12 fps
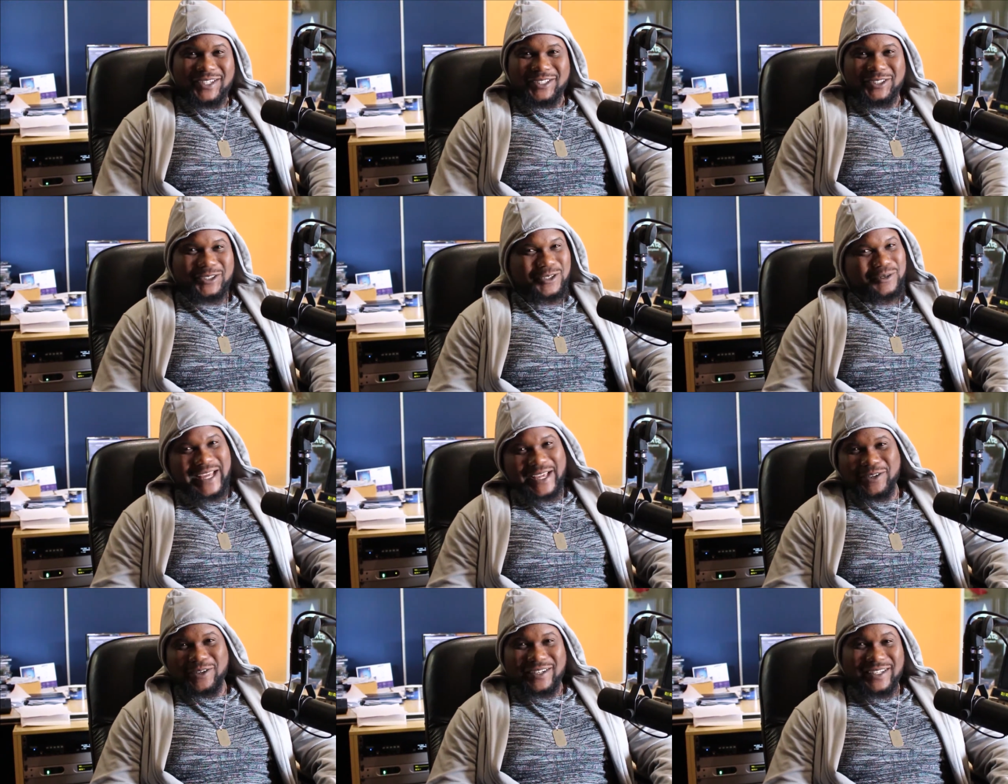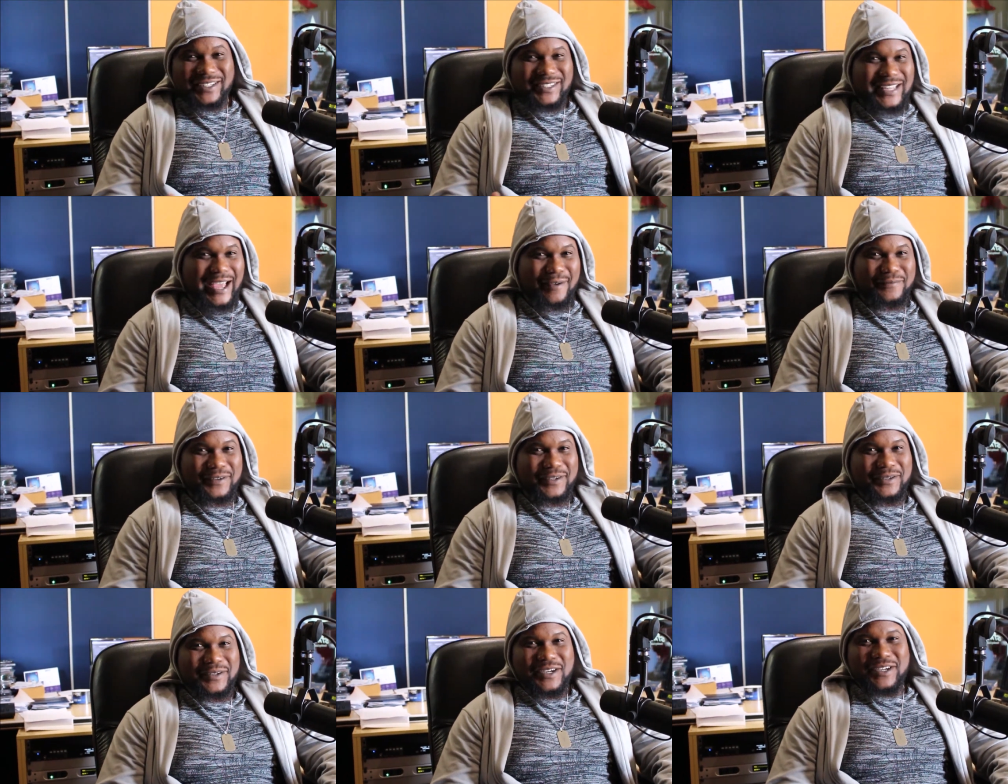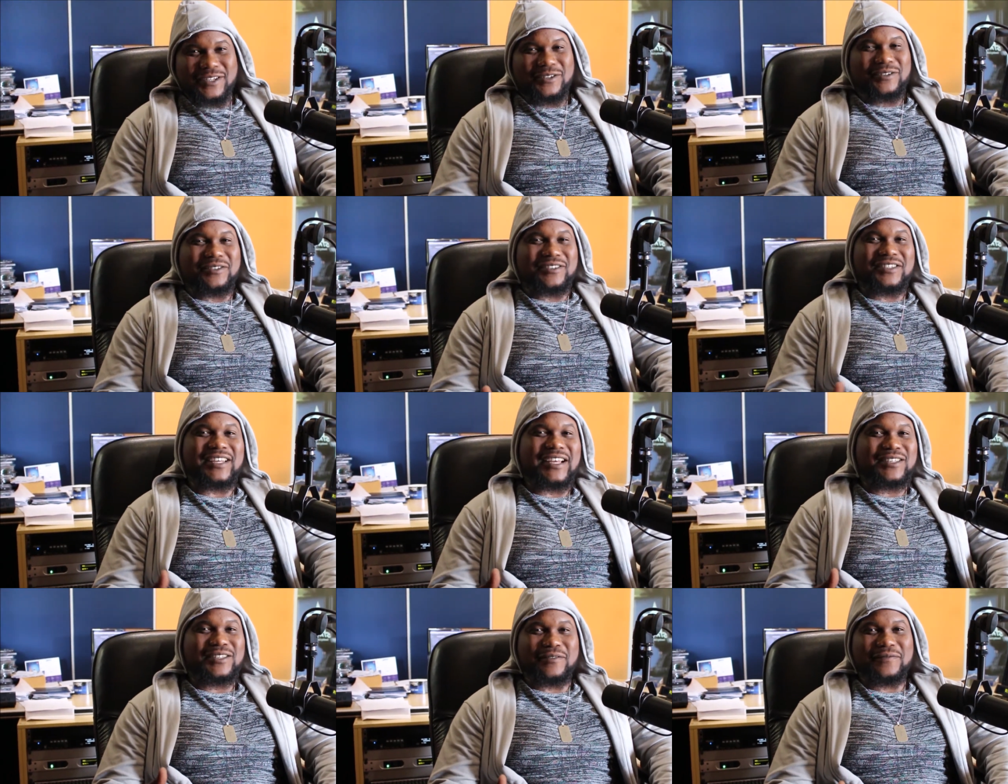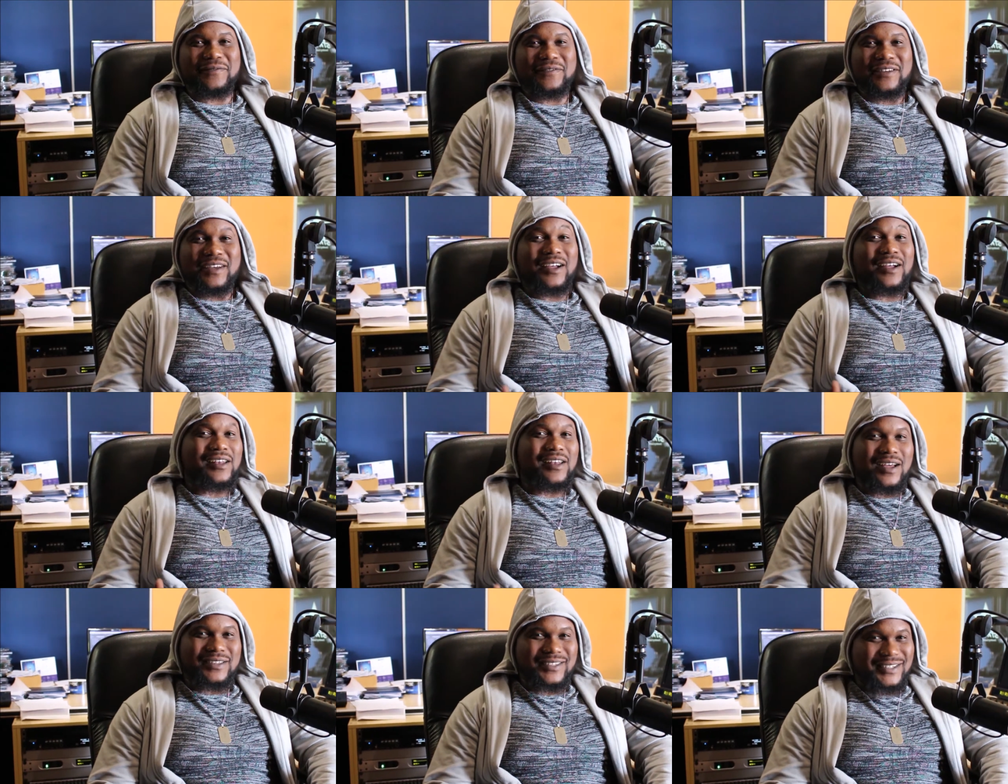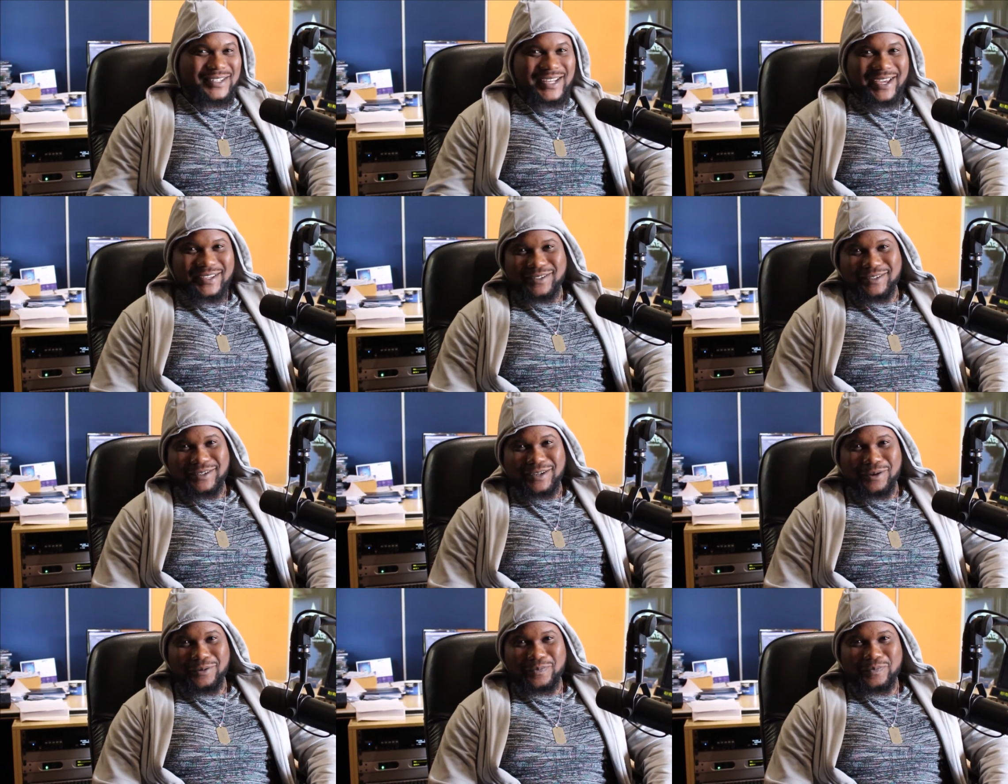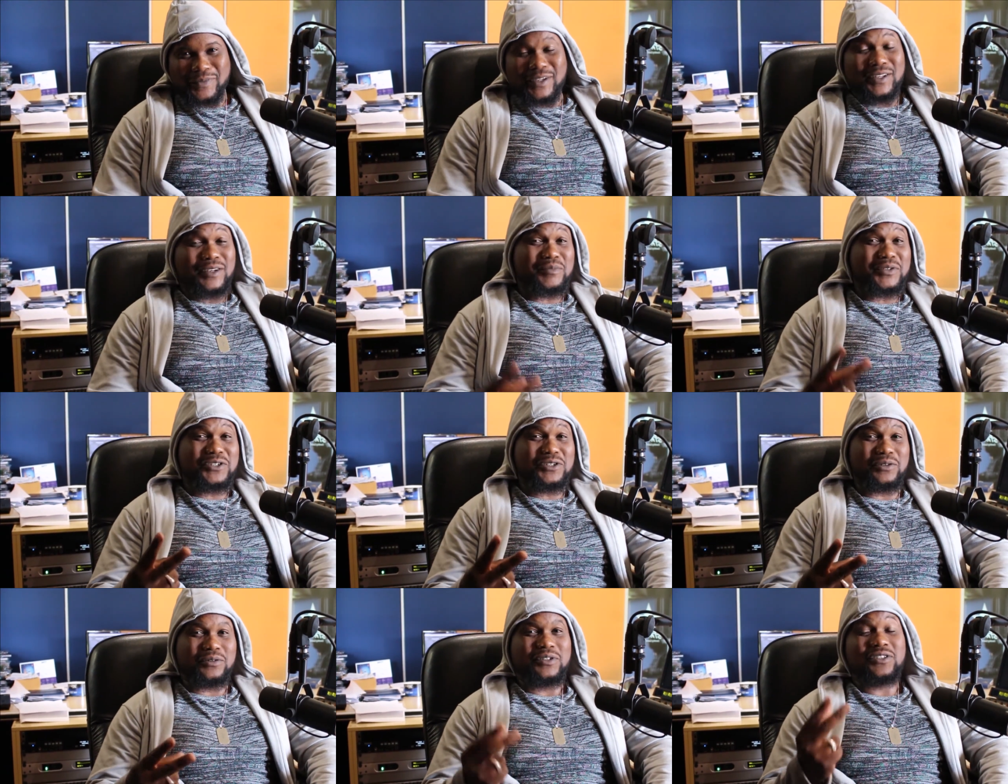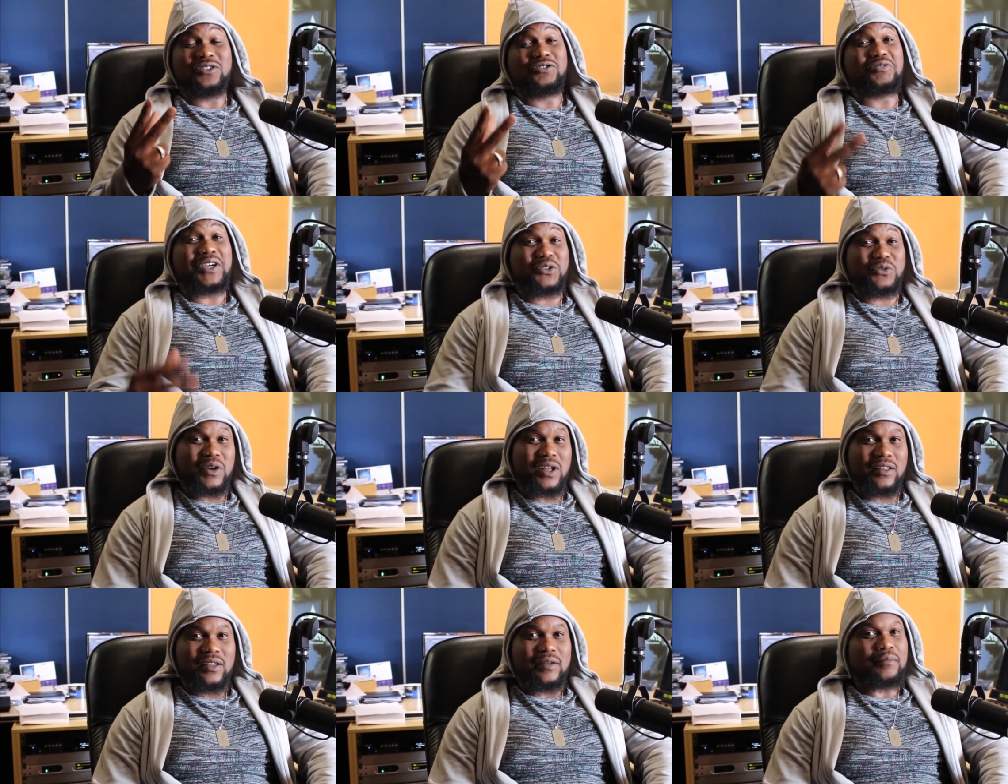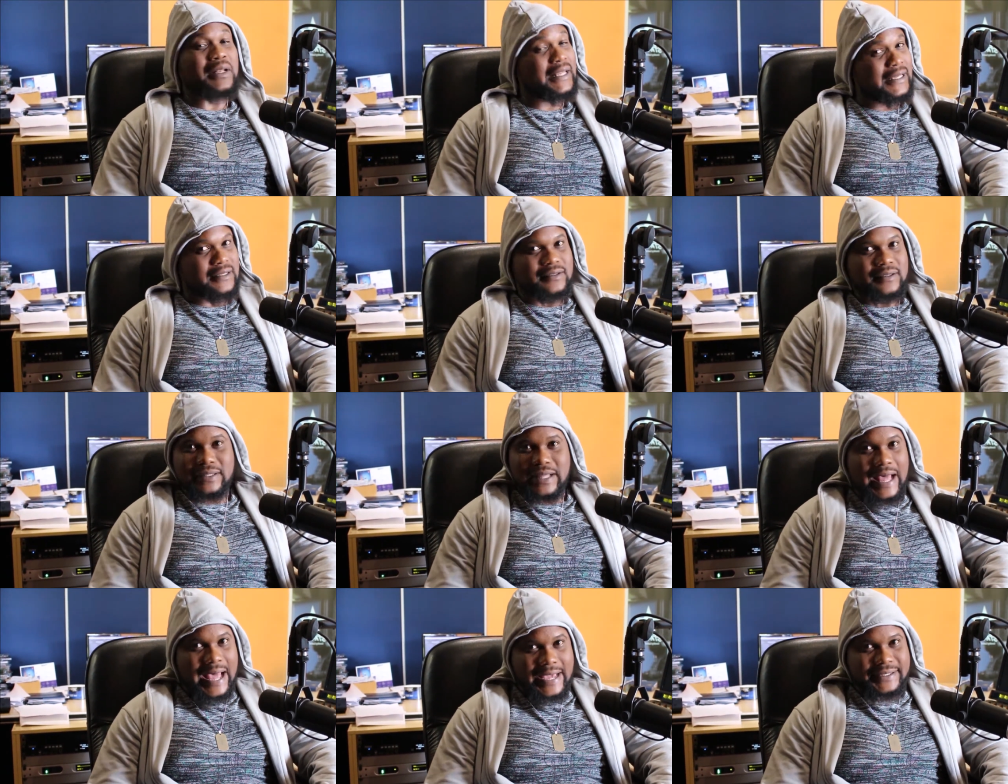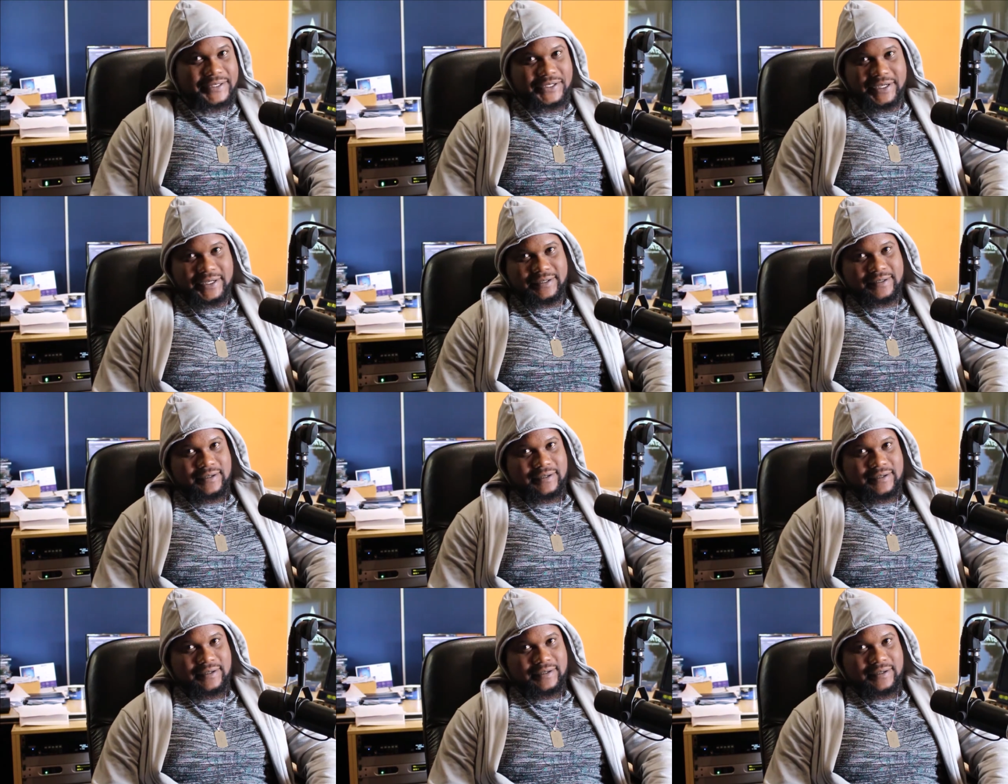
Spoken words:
Show that you at least have a certain sense of class and taste, you know? Number two, dress well. Please, the hygiene.